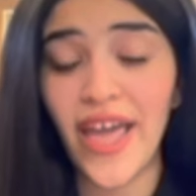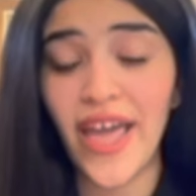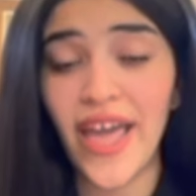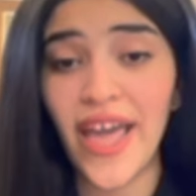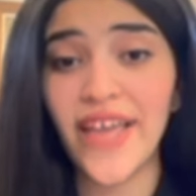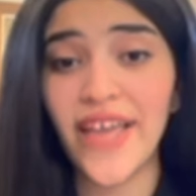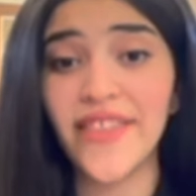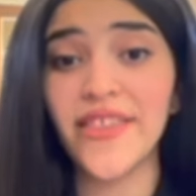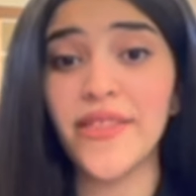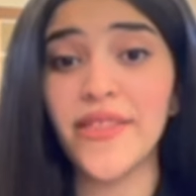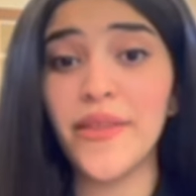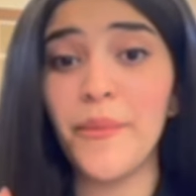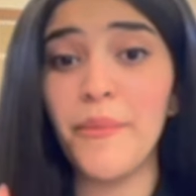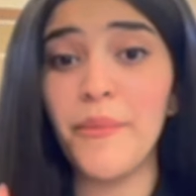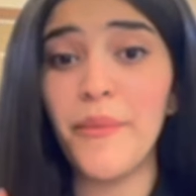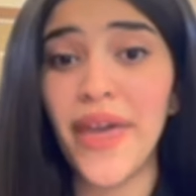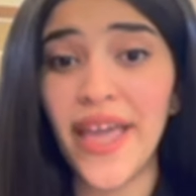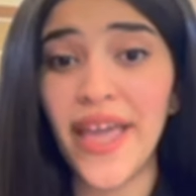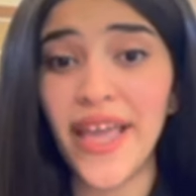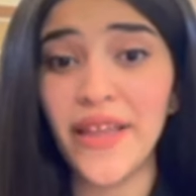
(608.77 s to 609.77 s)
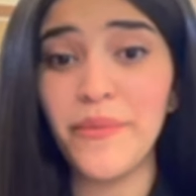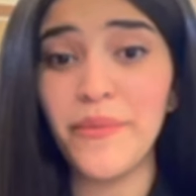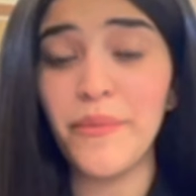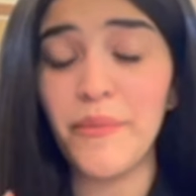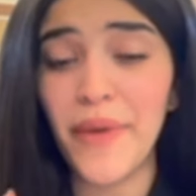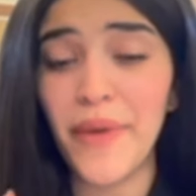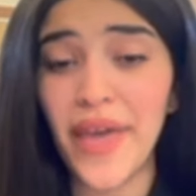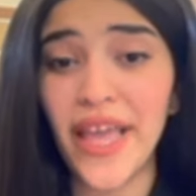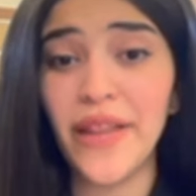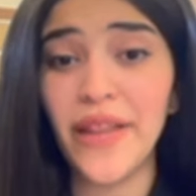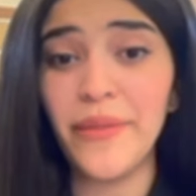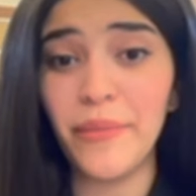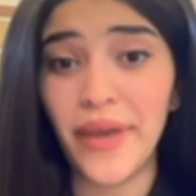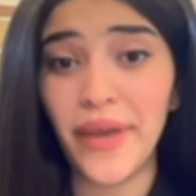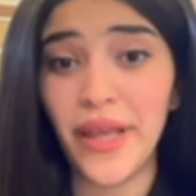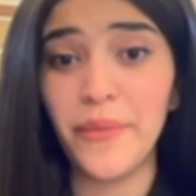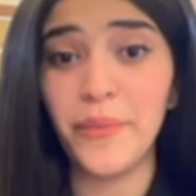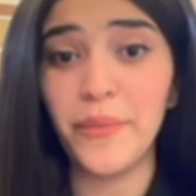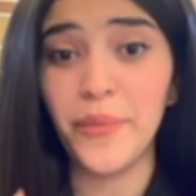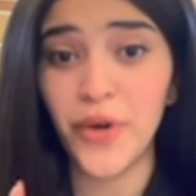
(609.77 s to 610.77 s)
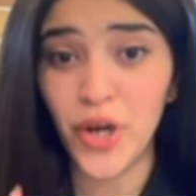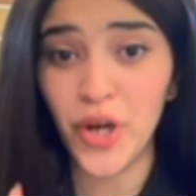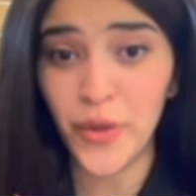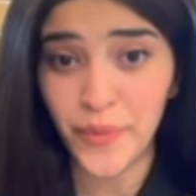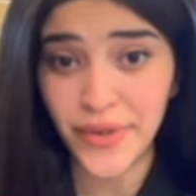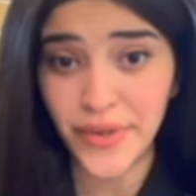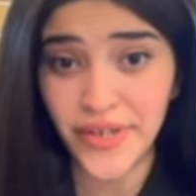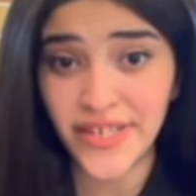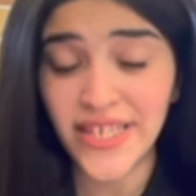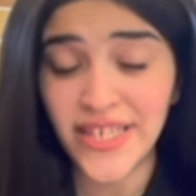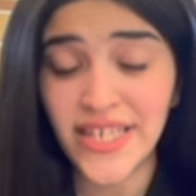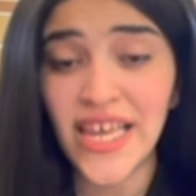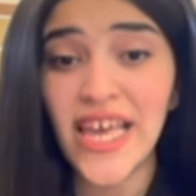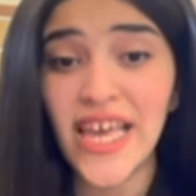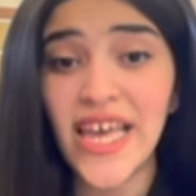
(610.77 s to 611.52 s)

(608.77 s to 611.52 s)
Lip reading: And the main purpose